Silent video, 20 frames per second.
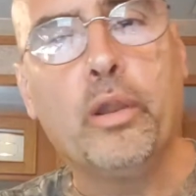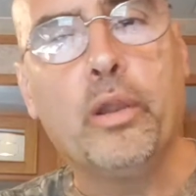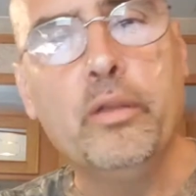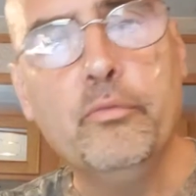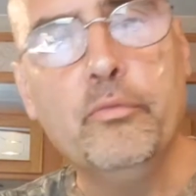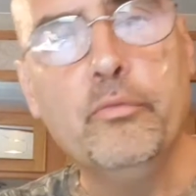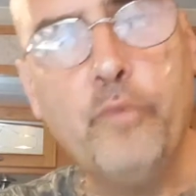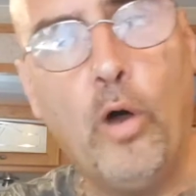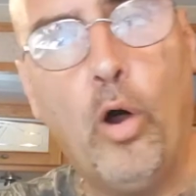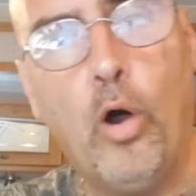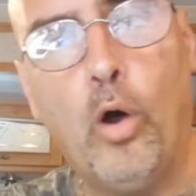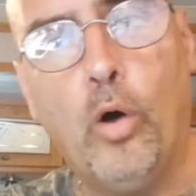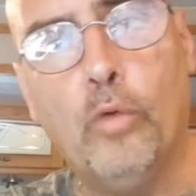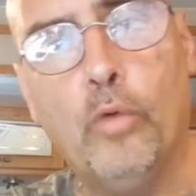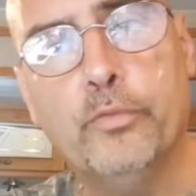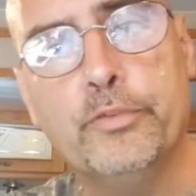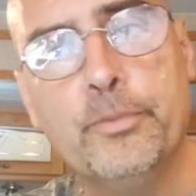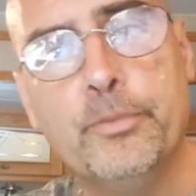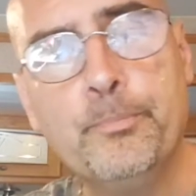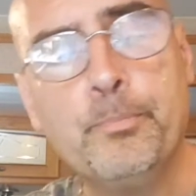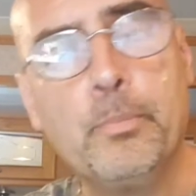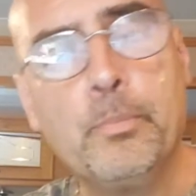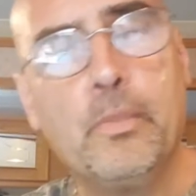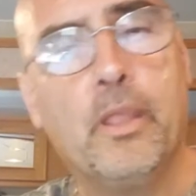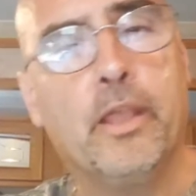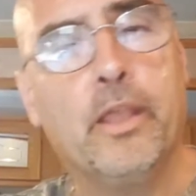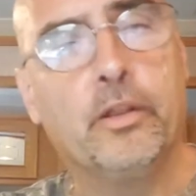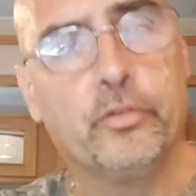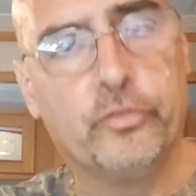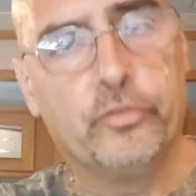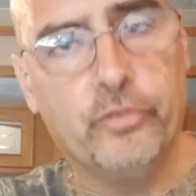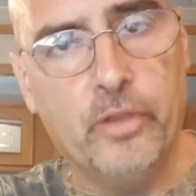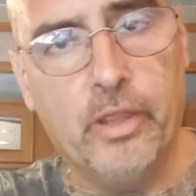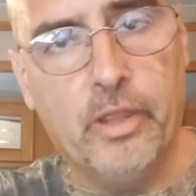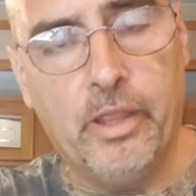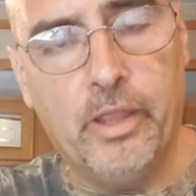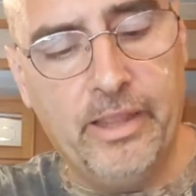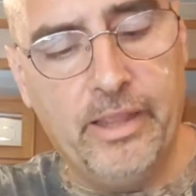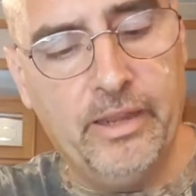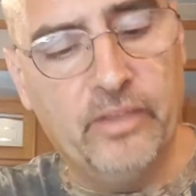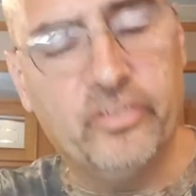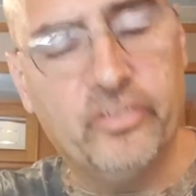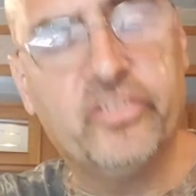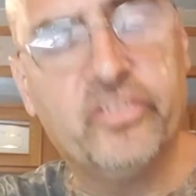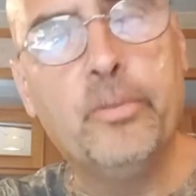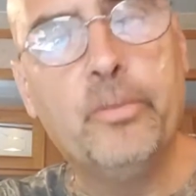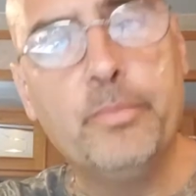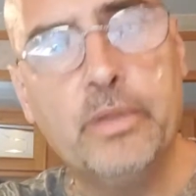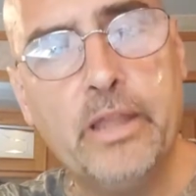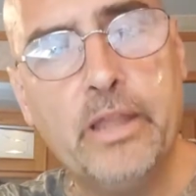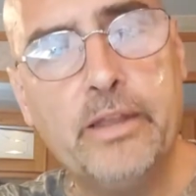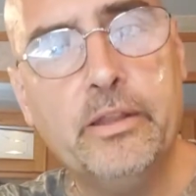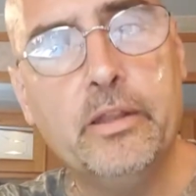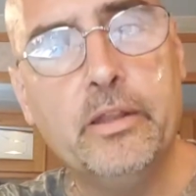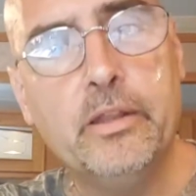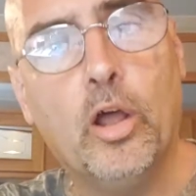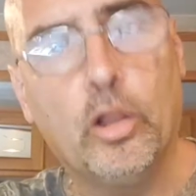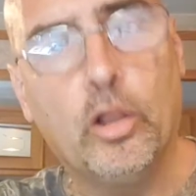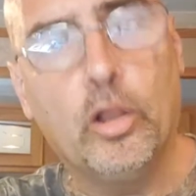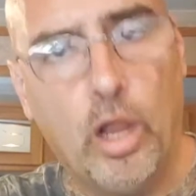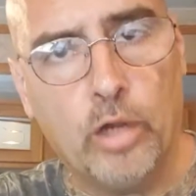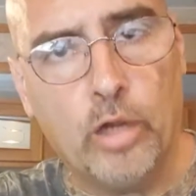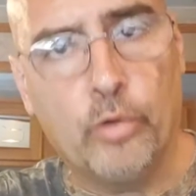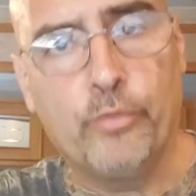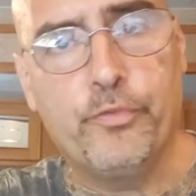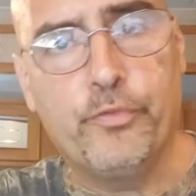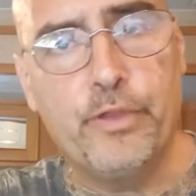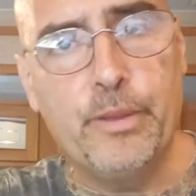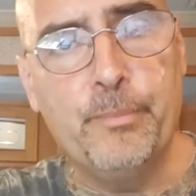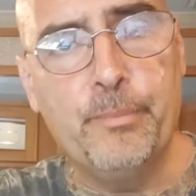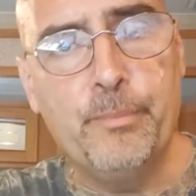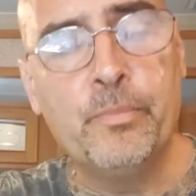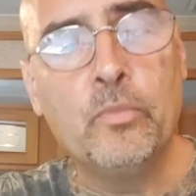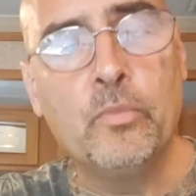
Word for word: involved in a, in a simulated holography